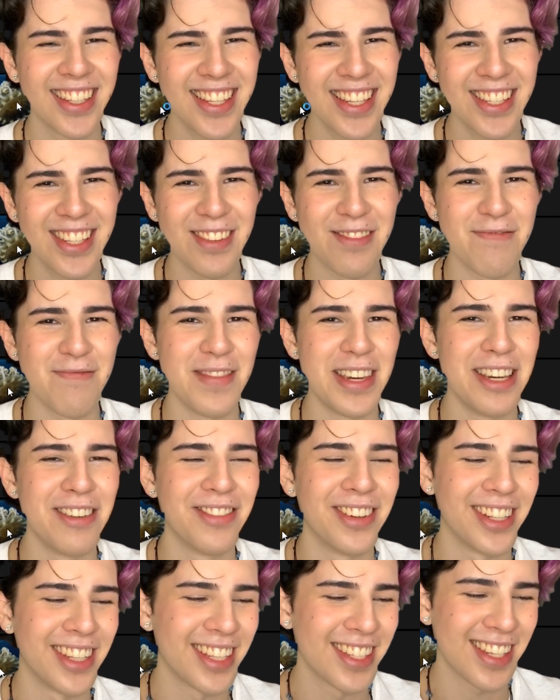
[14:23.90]
is a
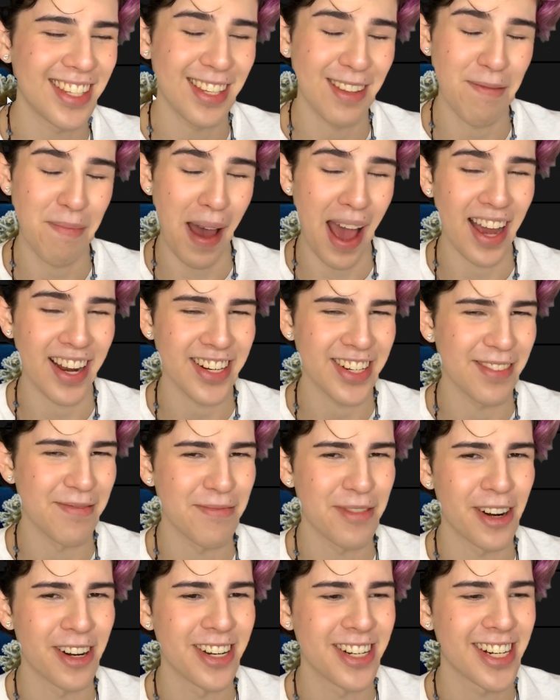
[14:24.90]
this is a passion
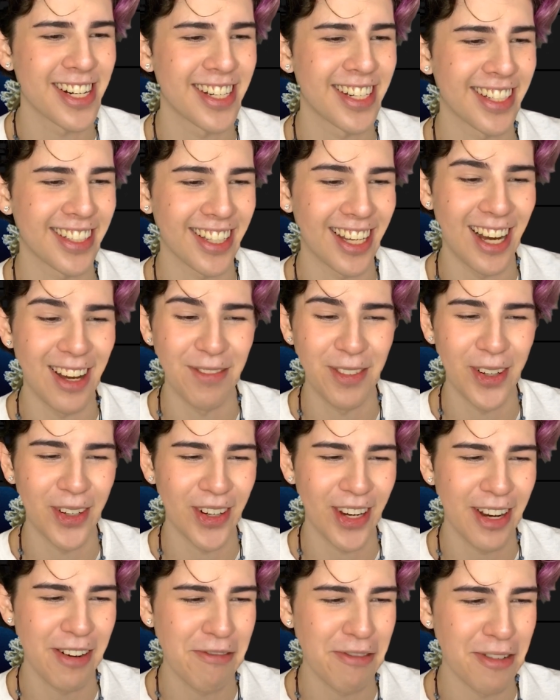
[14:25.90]
project. I'm
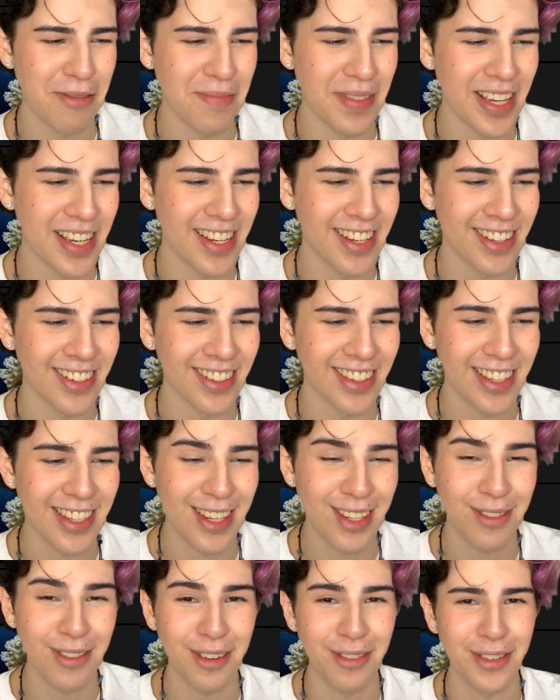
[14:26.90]
talking for me here. This
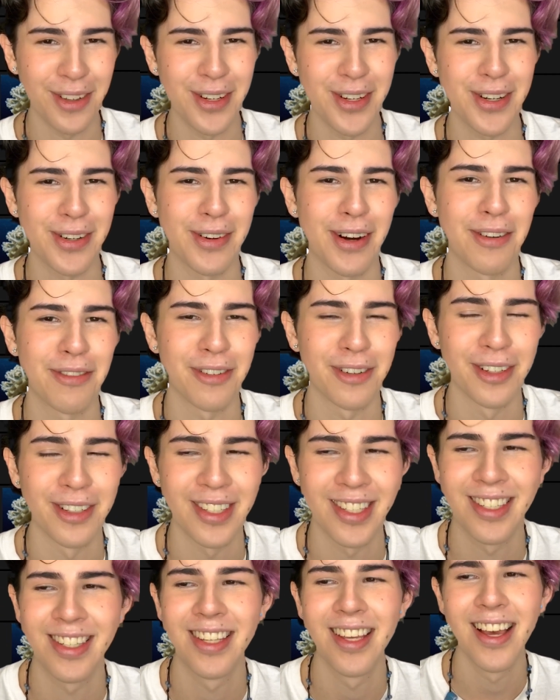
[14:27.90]
is for future
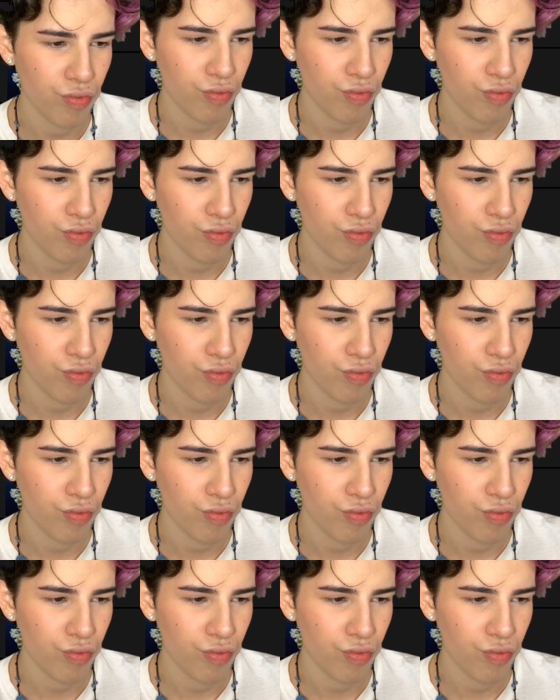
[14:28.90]
reference.